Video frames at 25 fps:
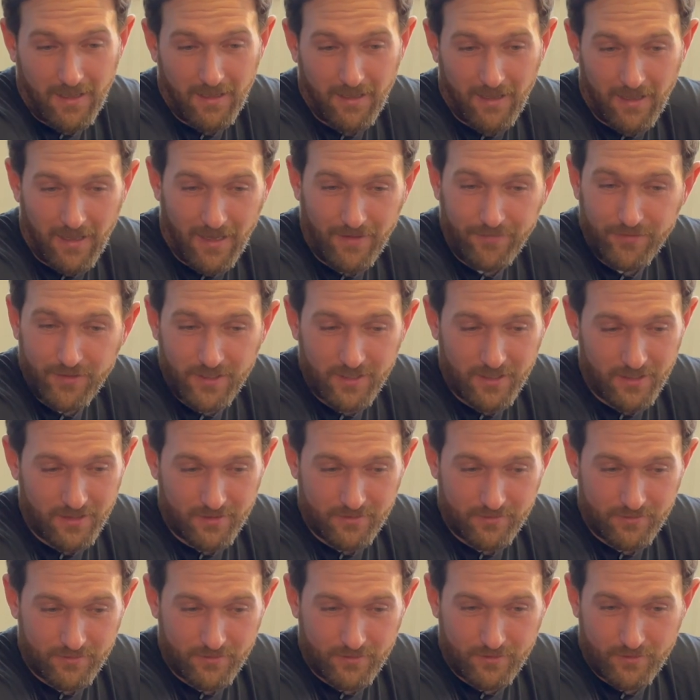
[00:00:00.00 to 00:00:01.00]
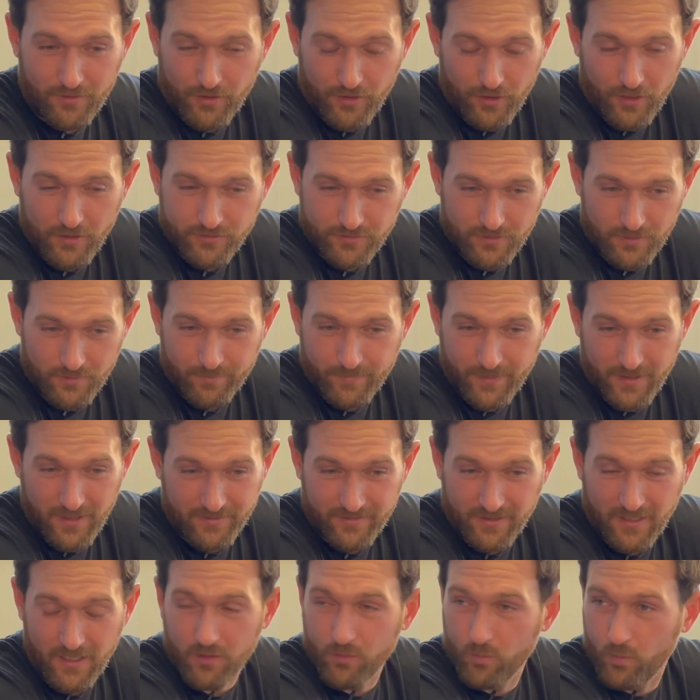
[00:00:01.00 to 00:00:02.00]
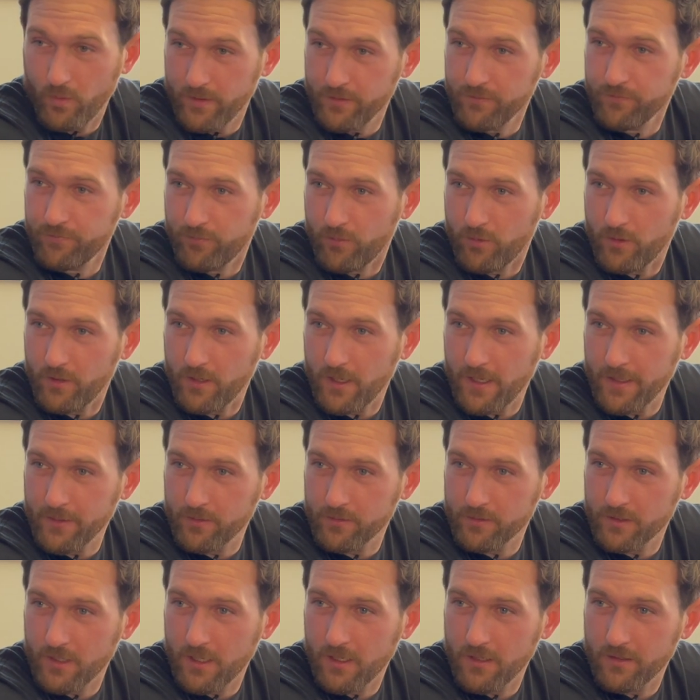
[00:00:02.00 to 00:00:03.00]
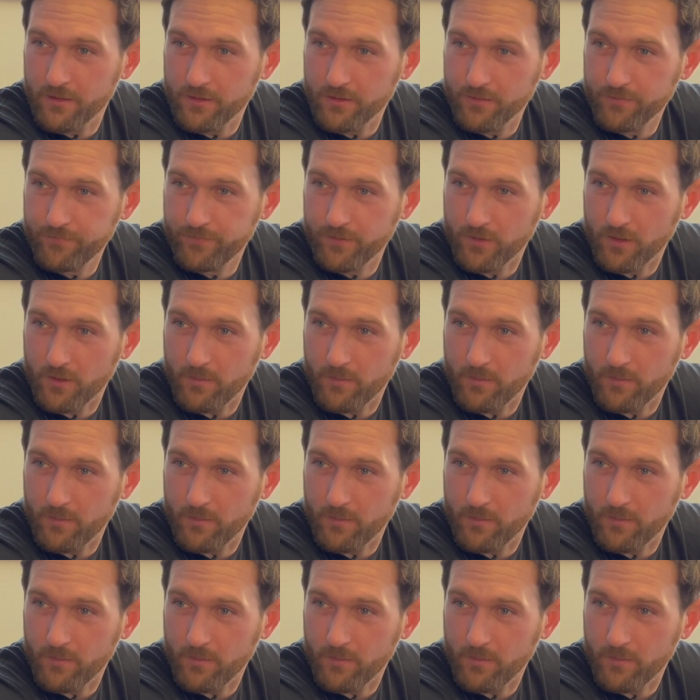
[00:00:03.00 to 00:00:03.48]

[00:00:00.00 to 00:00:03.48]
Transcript: I think it could also be a downwind foil. I don't know how you feel